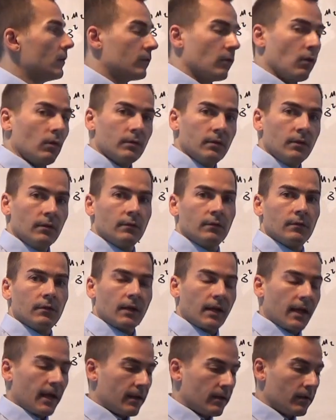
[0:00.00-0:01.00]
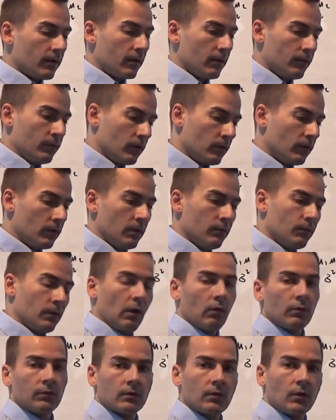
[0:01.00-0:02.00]
So this is, again, if you
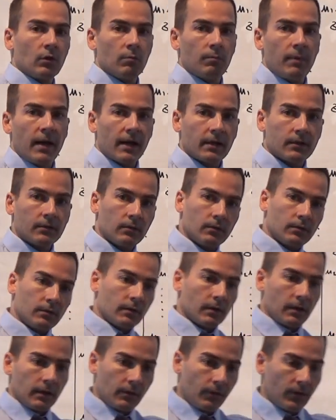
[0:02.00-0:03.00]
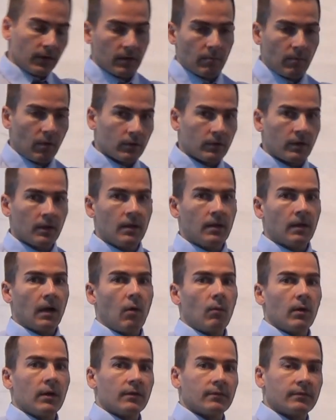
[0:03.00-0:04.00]
now scroll back, think about
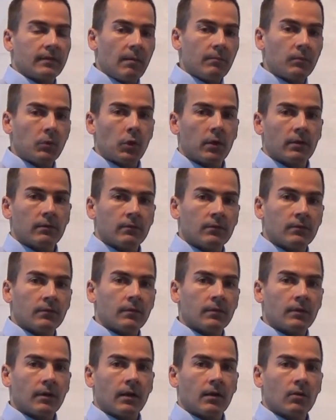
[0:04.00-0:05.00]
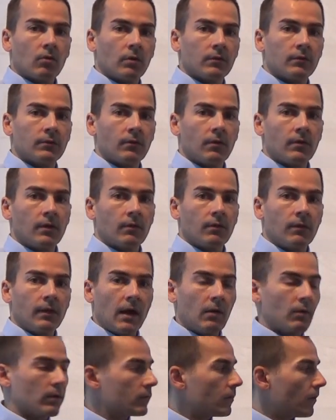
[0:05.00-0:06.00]
our assumptions, yeah, concerning
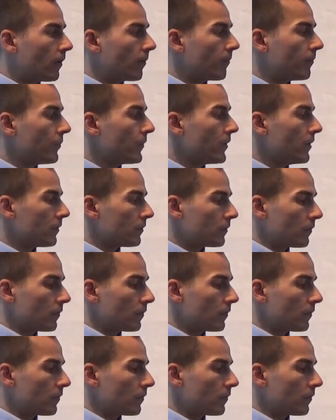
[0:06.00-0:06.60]
the error term.